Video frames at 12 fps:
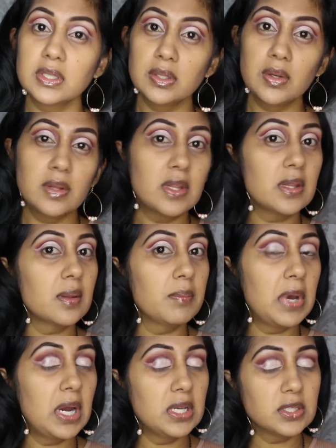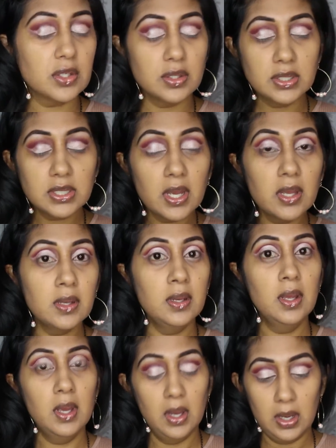So now that my eyes are done,
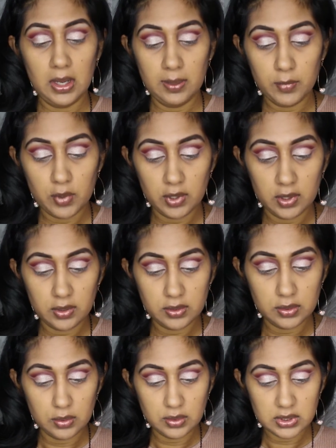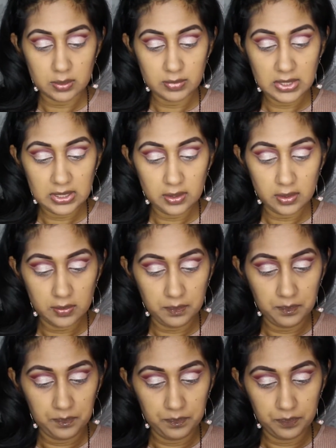I'm going to do some liner,
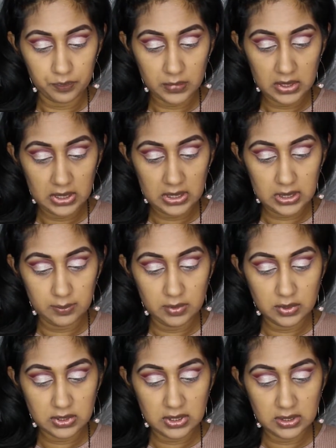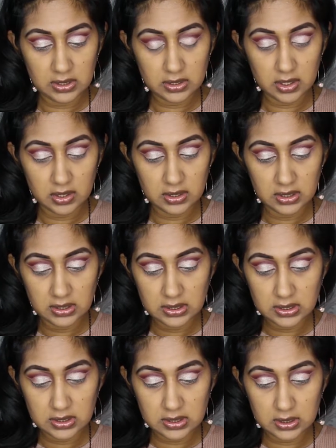and I'm using the
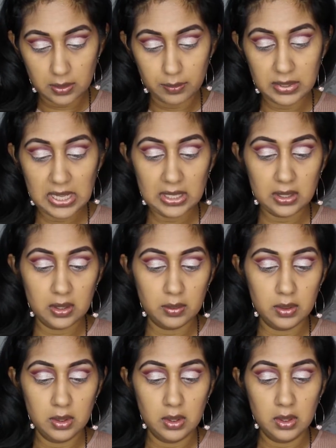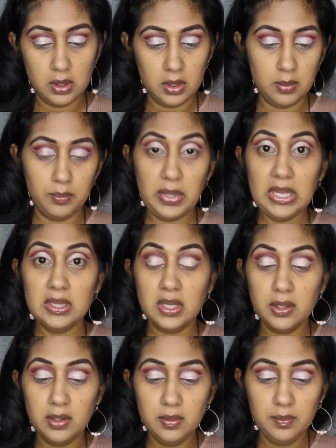Tarteist black paint
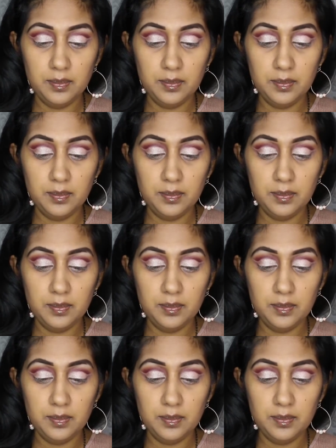liner.